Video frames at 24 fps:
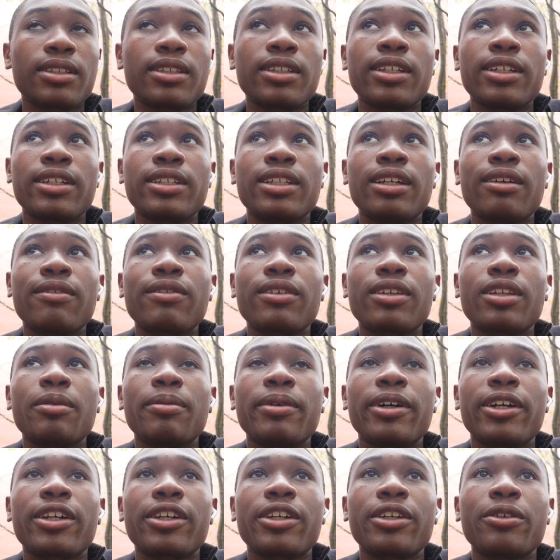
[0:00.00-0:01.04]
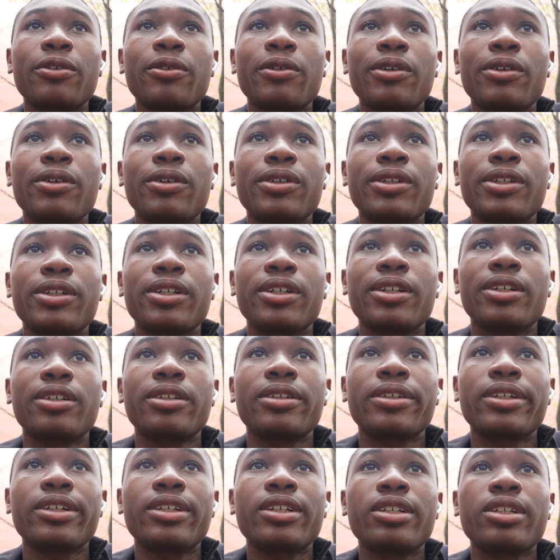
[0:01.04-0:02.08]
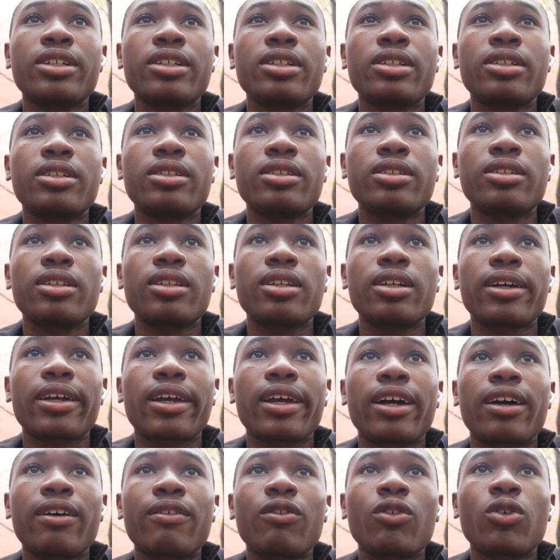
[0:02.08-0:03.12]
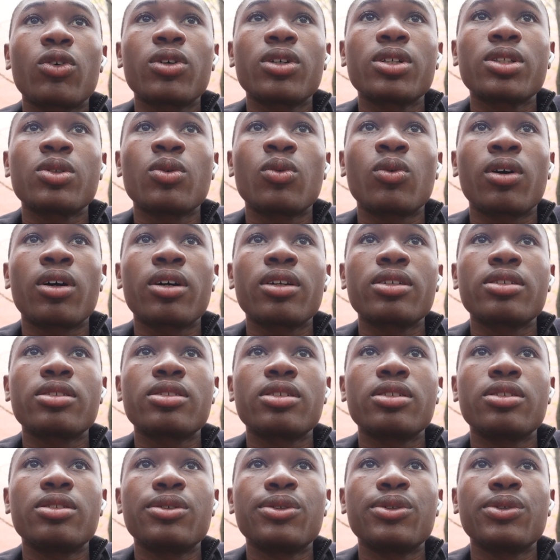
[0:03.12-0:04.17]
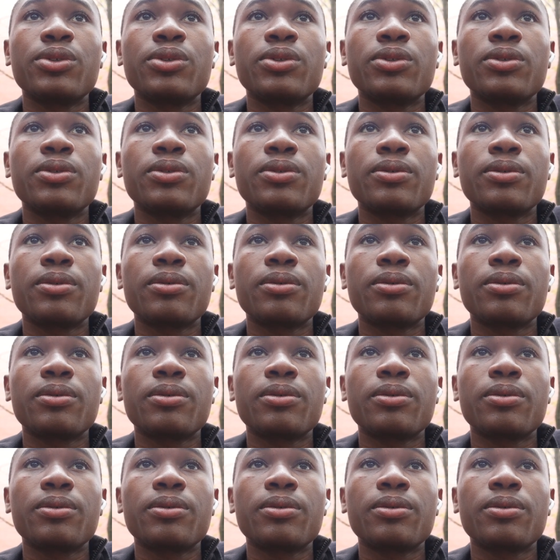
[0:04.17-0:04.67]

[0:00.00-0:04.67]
Yeah, definitely about to get real here. Like, I've always wanted to do